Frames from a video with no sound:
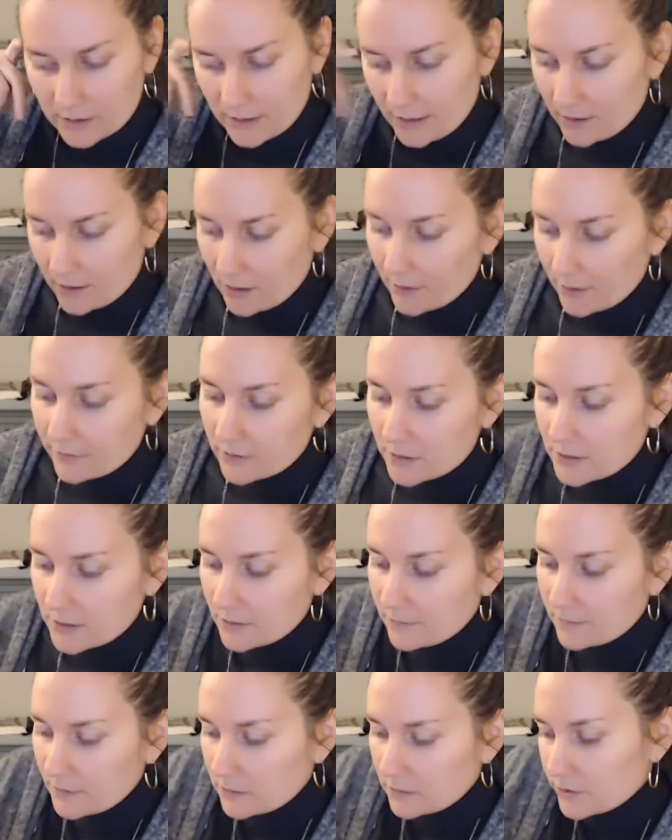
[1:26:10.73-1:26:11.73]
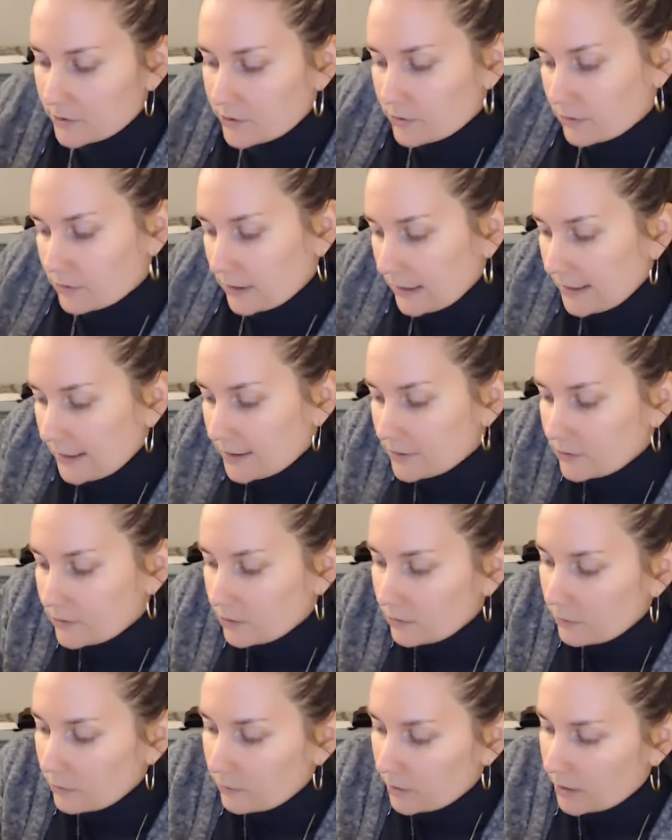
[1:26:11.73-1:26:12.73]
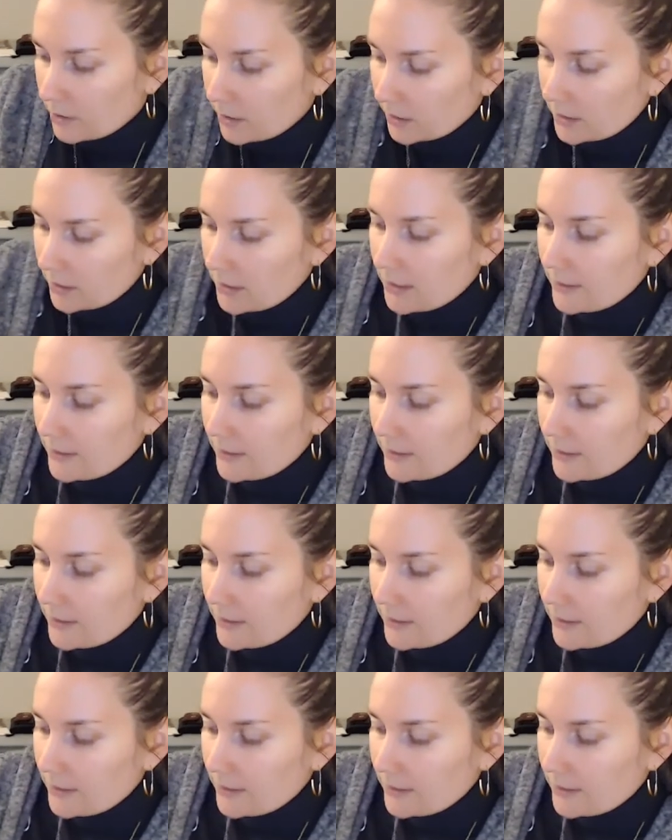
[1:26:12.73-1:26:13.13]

and other submittals related to the work